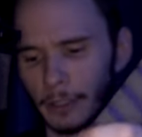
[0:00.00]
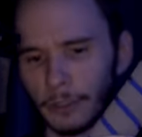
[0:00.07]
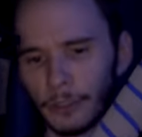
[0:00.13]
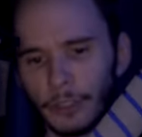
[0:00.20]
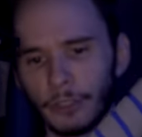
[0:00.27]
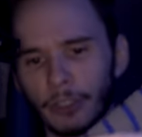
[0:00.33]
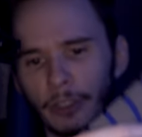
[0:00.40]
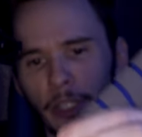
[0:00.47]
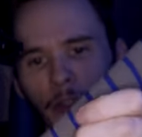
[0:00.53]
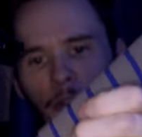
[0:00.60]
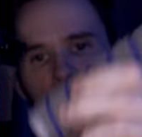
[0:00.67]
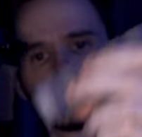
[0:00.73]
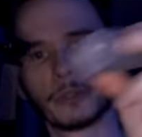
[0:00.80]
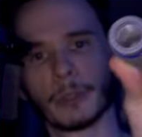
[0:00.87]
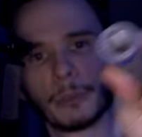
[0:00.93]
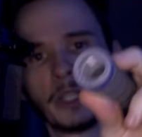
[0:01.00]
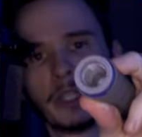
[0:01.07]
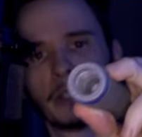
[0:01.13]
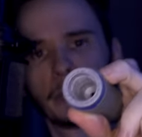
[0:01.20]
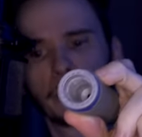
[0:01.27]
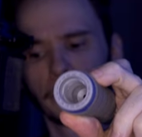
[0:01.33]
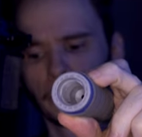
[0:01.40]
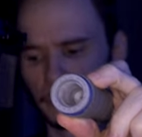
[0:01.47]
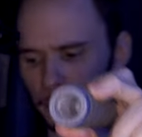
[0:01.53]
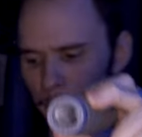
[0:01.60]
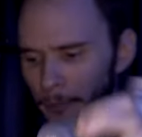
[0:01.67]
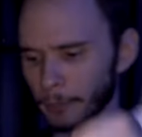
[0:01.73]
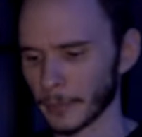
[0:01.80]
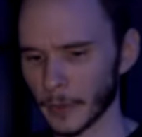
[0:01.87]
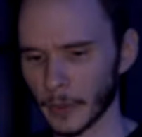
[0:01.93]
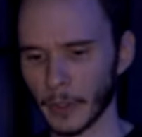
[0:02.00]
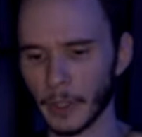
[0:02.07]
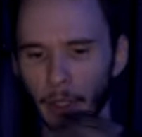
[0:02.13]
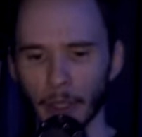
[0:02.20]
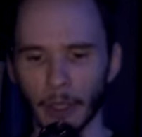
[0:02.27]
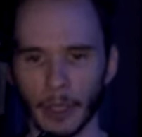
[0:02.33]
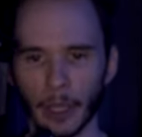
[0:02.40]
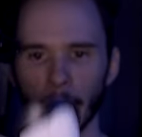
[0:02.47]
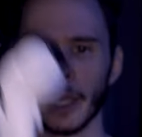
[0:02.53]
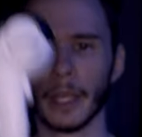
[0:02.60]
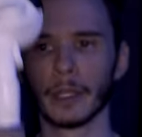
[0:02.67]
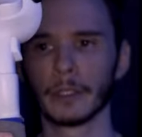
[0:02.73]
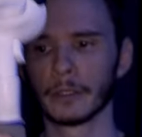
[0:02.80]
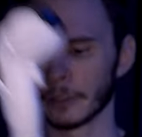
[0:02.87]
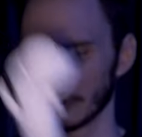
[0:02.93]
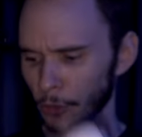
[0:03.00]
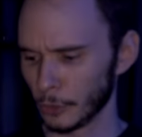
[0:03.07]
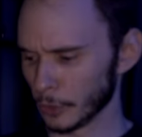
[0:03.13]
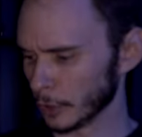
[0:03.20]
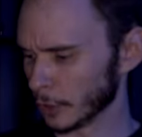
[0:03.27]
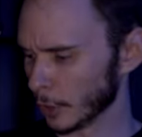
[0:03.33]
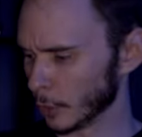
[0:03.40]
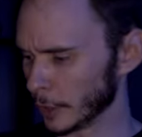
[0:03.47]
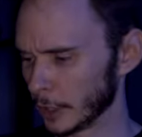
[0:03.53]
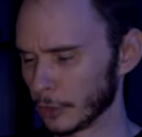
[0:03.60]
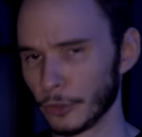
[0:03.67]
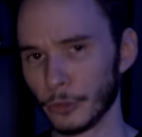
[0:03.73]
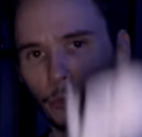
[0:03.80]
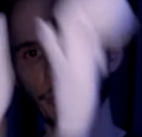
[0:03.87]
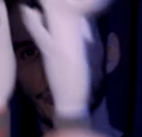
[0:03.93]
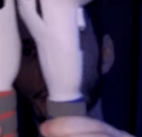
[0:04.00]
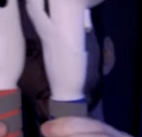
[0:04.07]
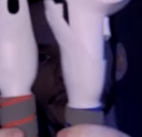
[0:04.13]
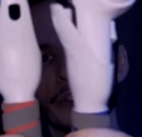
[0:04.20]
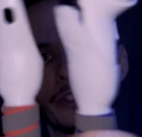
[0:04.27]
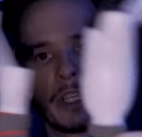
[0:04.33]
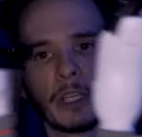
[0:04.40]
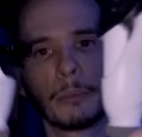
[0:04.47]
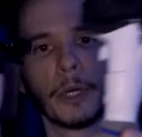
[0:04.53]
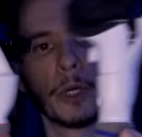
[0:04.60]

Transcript: So you just unscrew them here and you could go into dual stick